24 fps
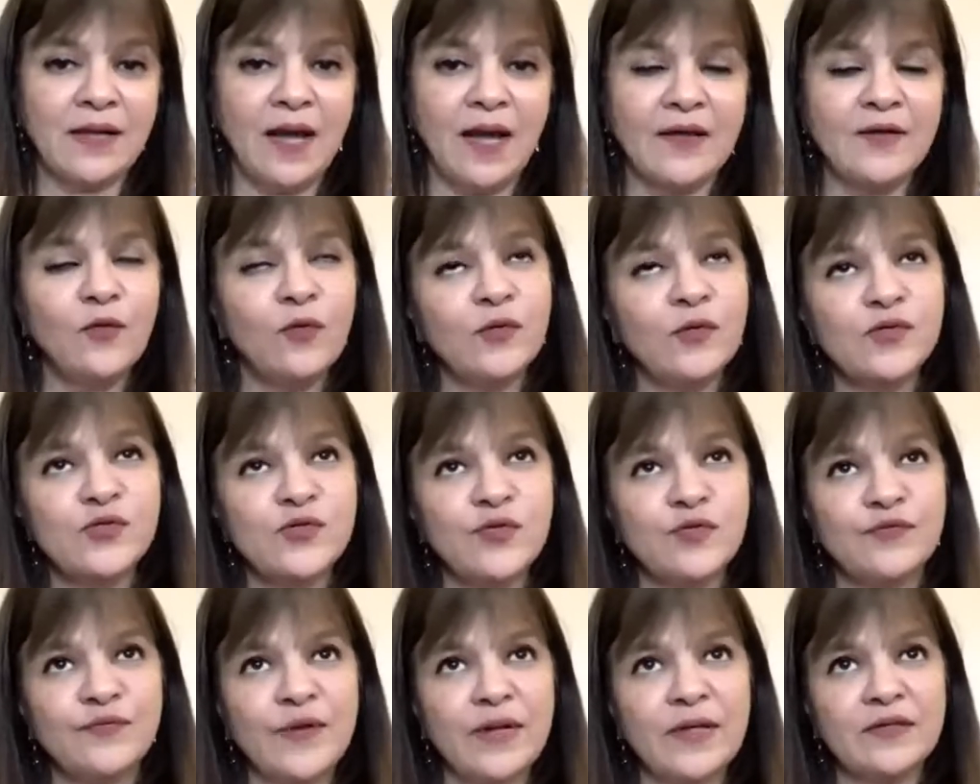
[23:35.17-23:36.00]
I
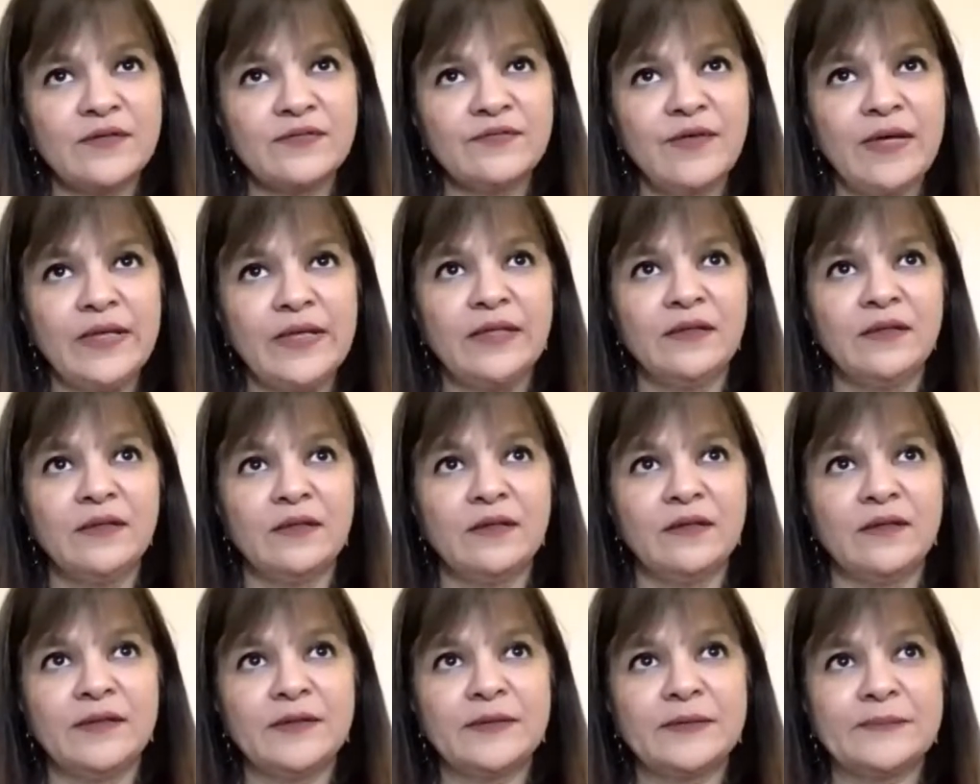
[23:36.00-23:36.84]
also felt very
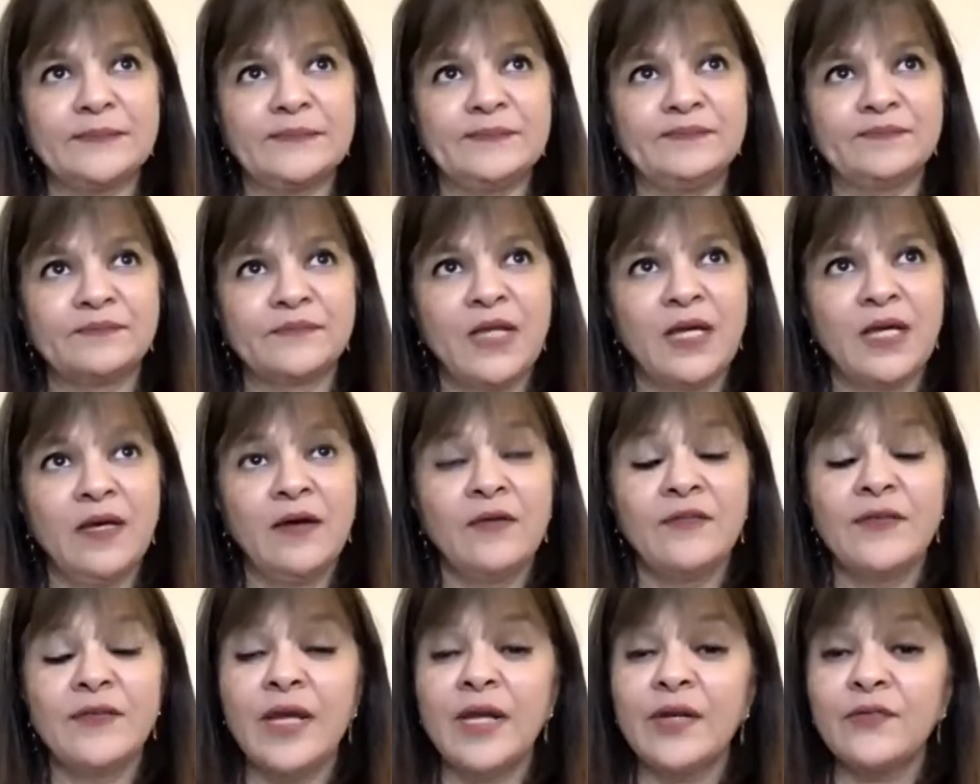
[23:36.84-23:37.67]

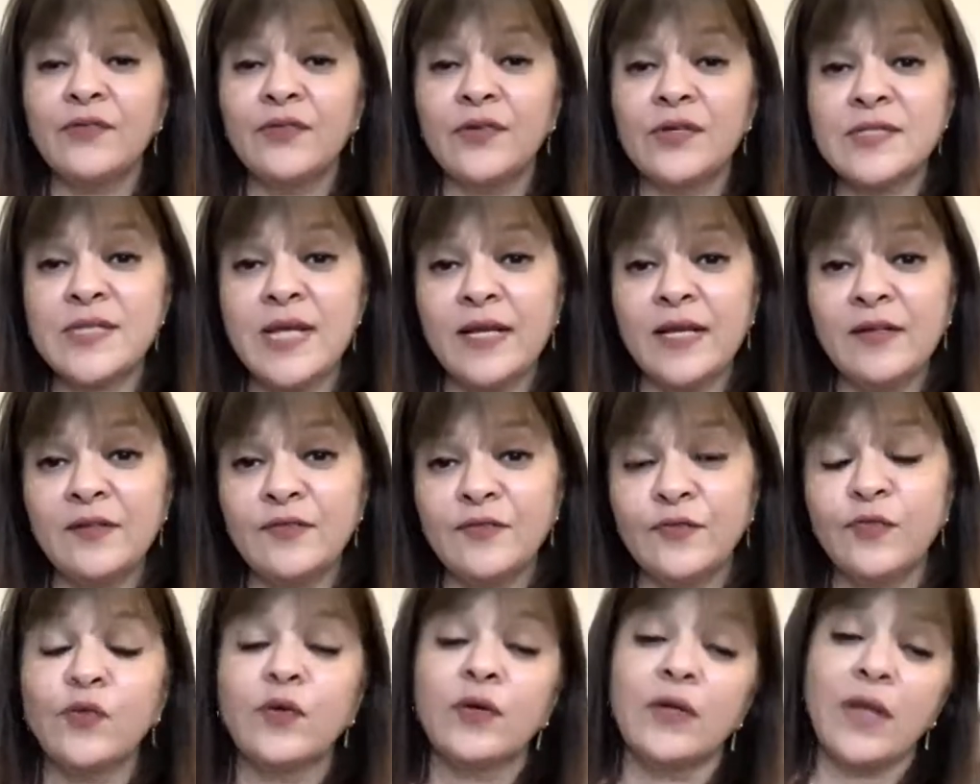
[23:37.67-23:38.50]

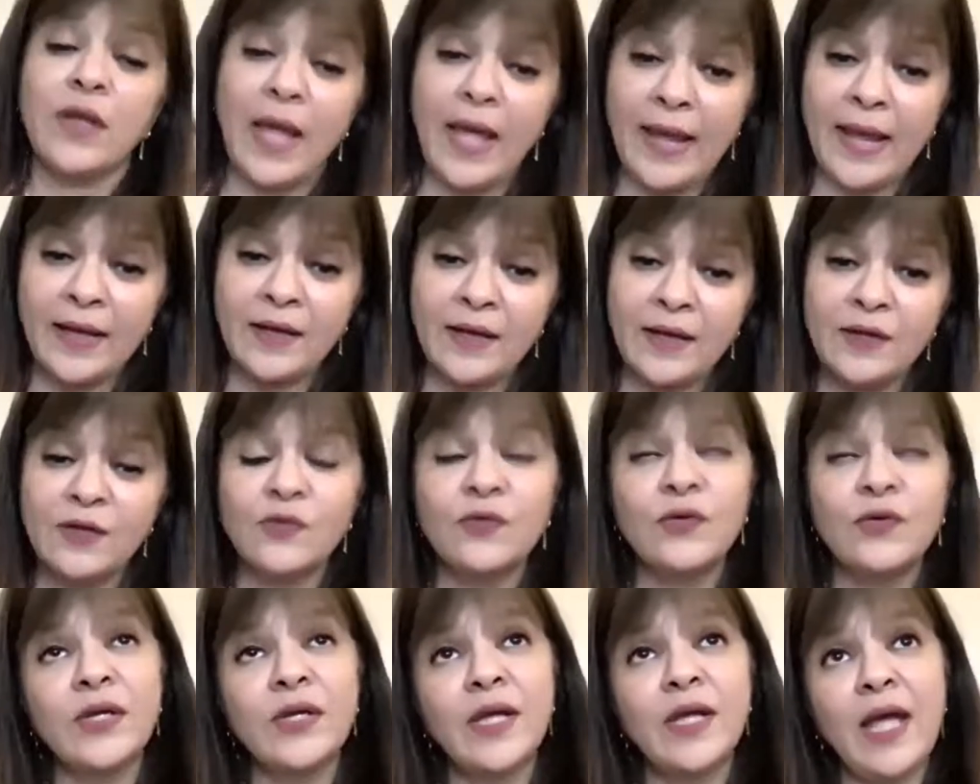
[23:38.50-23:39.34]
resentful,
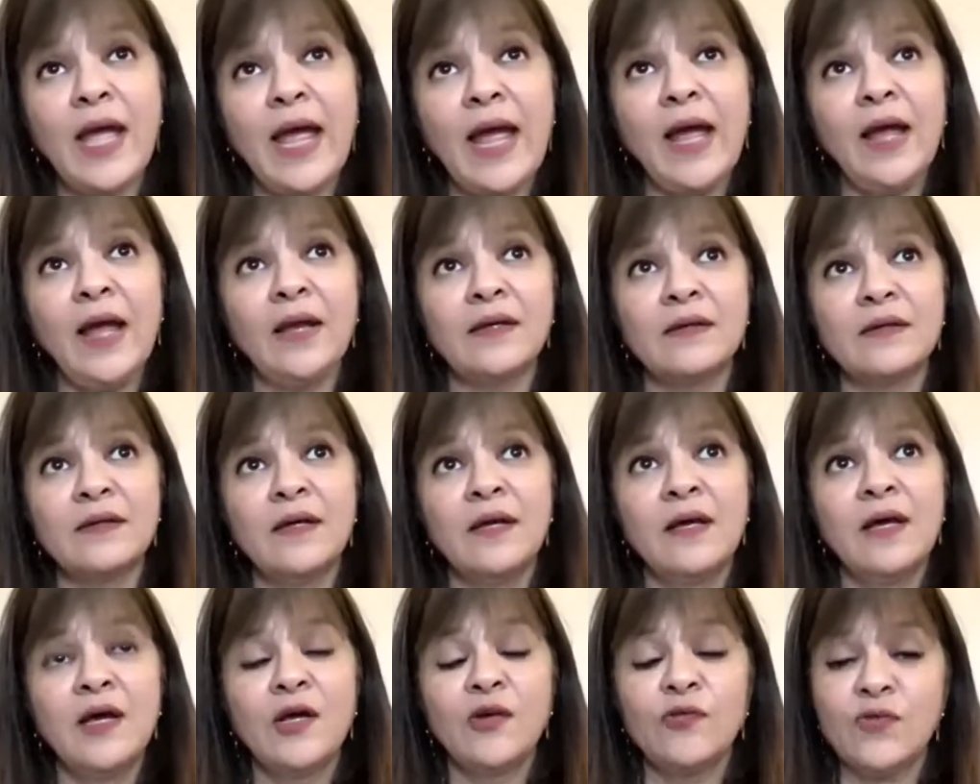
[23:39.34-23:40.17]
angry, and
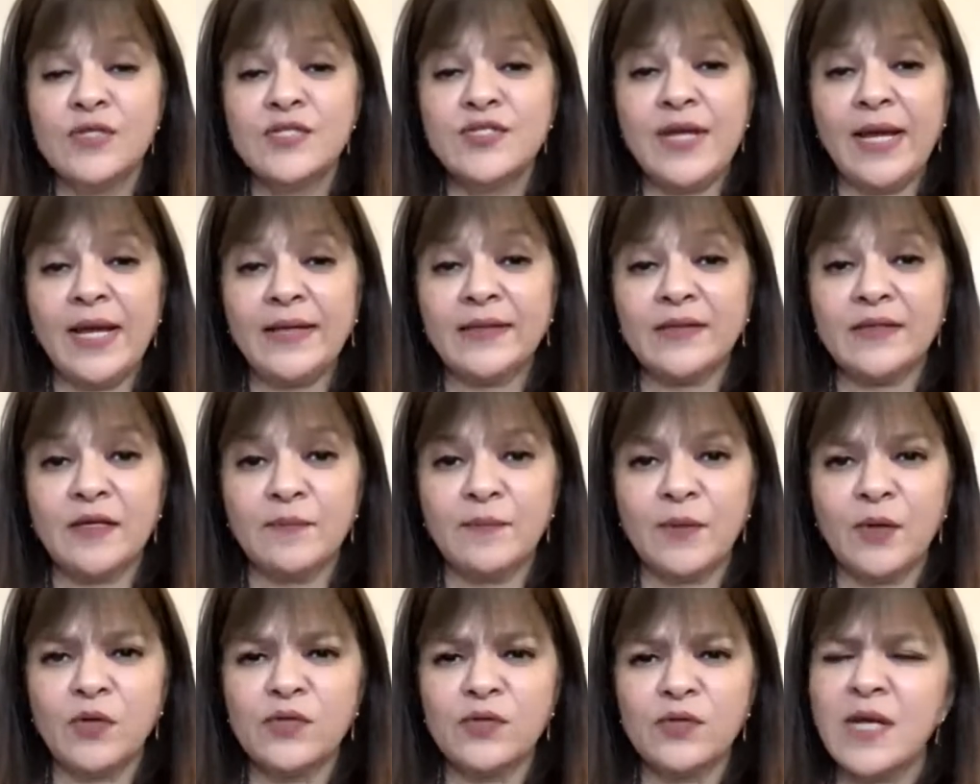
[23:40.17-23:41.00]
rejected,
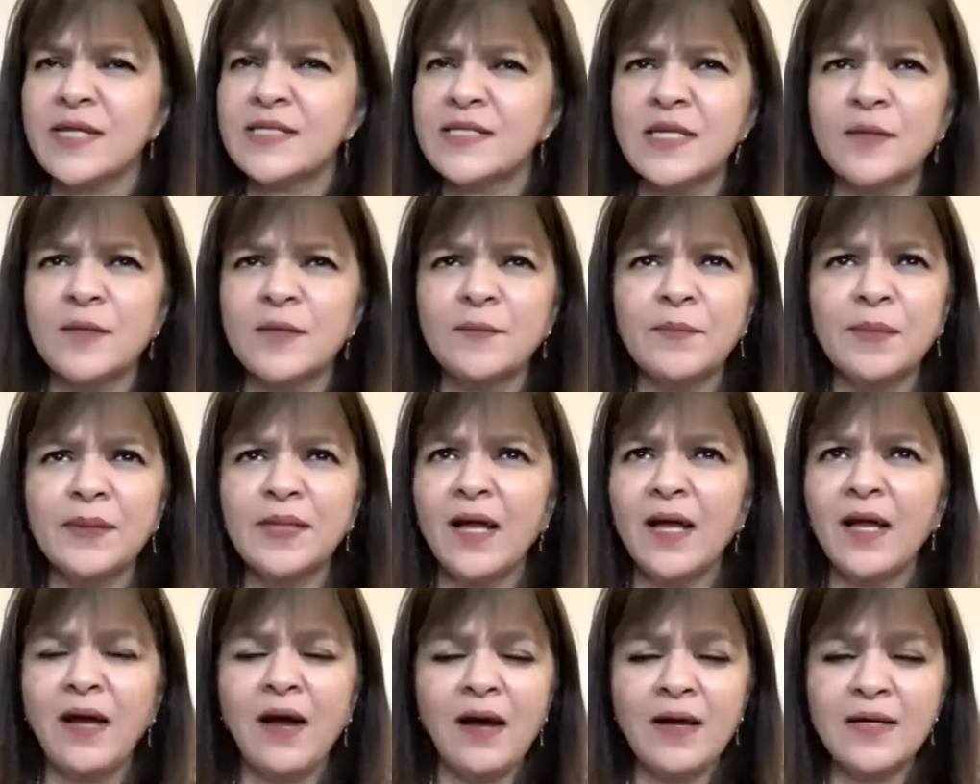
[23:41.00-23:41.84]
because I said, but
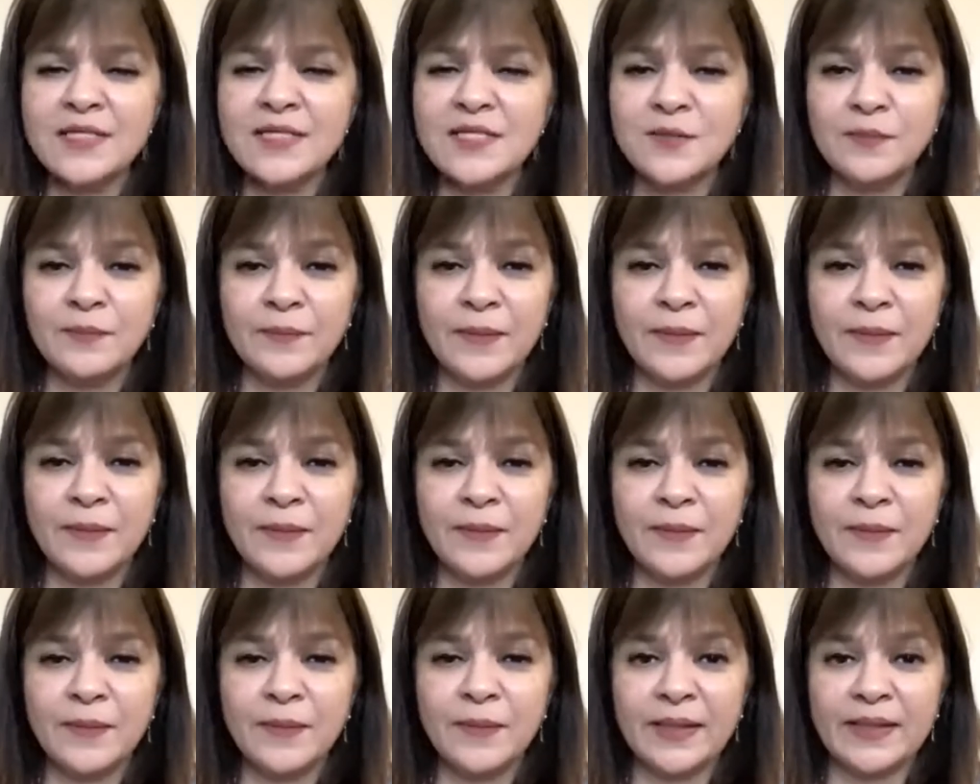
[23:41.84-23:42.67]
I asked
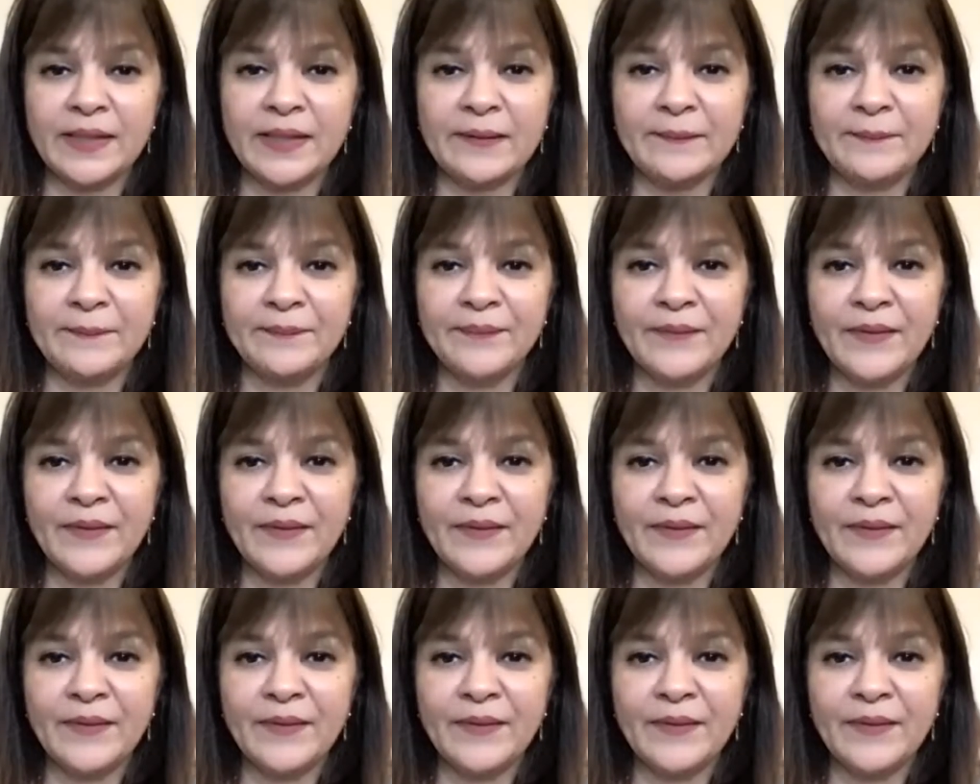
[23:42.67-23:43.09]
Mani.